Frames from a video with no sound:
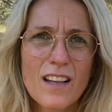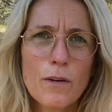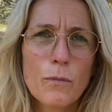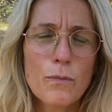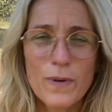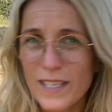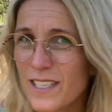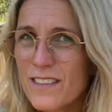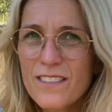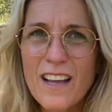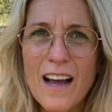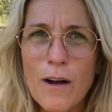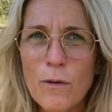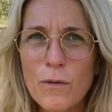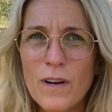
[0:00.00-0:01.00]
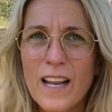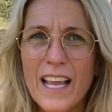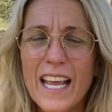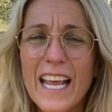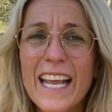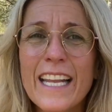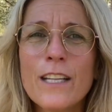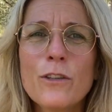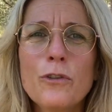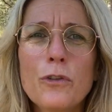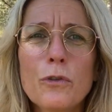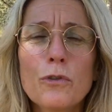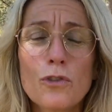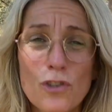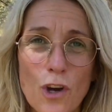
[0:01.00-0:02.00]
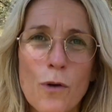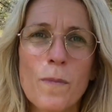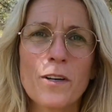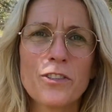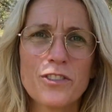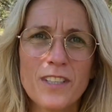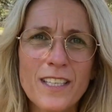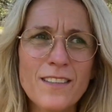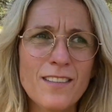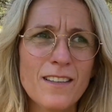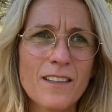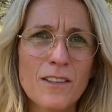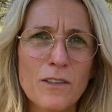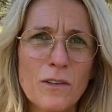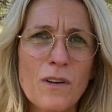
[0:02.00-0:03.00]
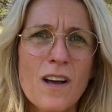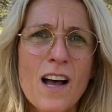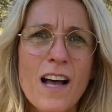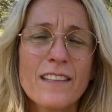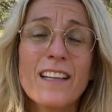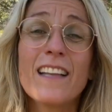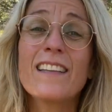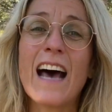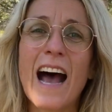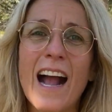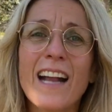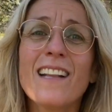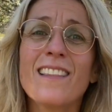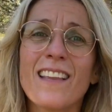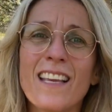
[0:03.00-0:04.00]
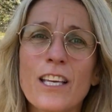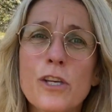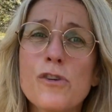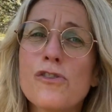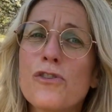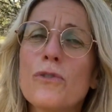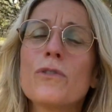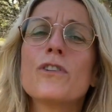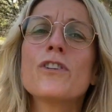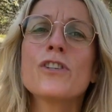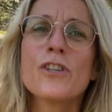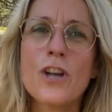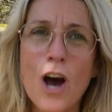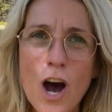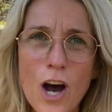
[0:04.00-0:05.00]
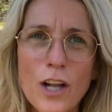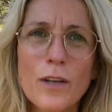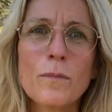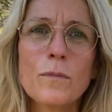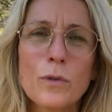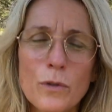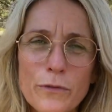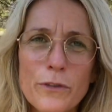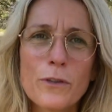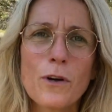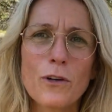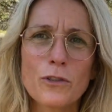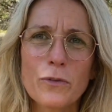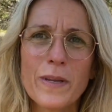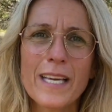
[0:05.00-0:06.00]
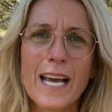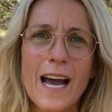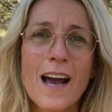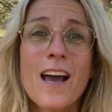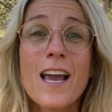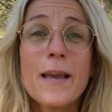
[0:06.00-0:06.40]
written down into so much detail that I think you should not move to Costa Rica,